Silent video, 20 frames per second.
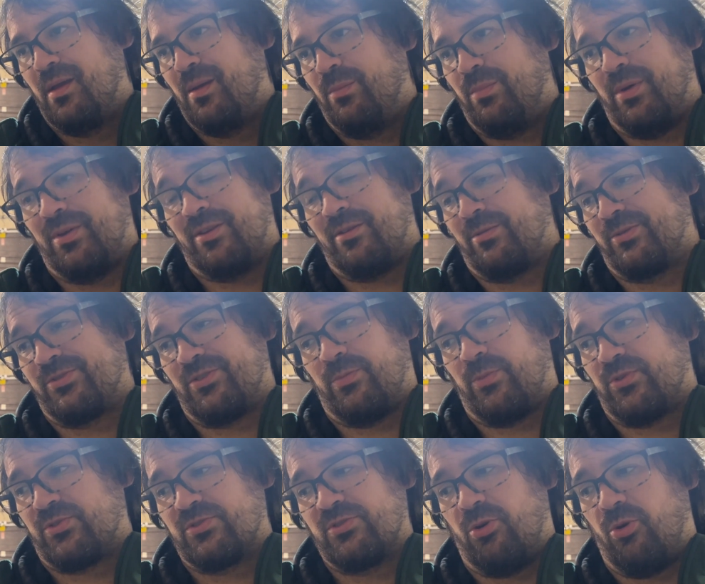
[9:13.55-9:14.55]
but there was
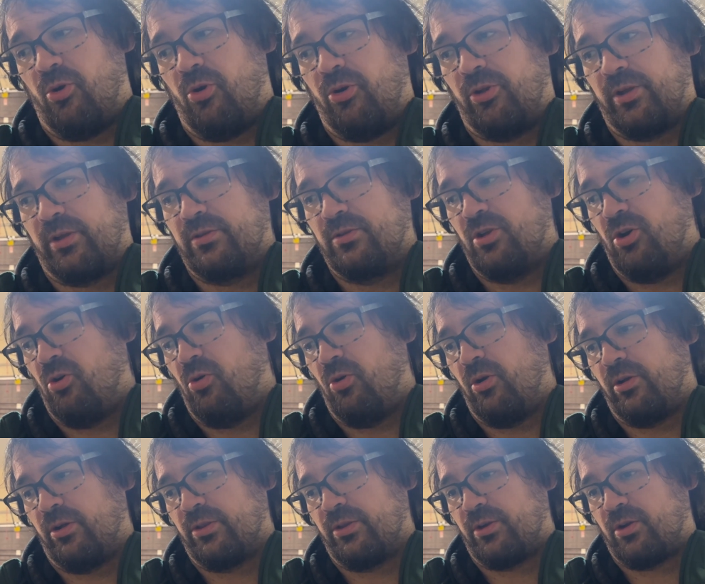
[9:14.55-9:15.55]
almost no
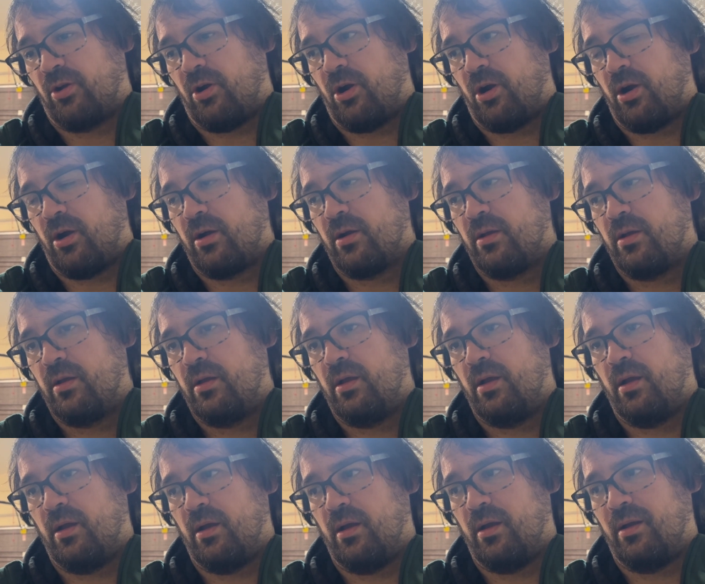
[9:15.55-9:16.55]
oil in the car.
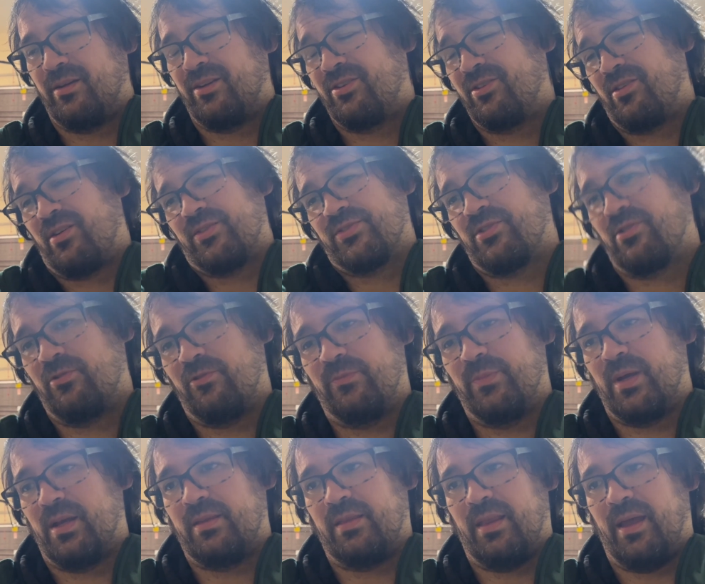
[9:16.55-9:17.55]
It could also have
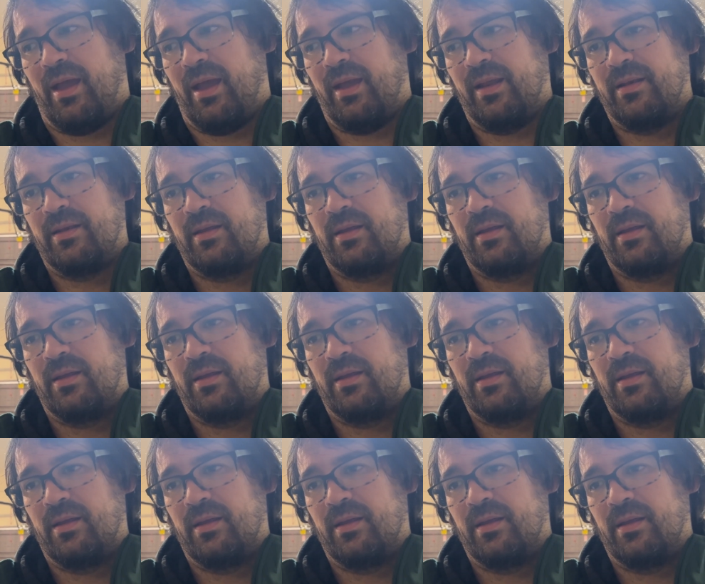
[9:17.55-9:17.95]
been that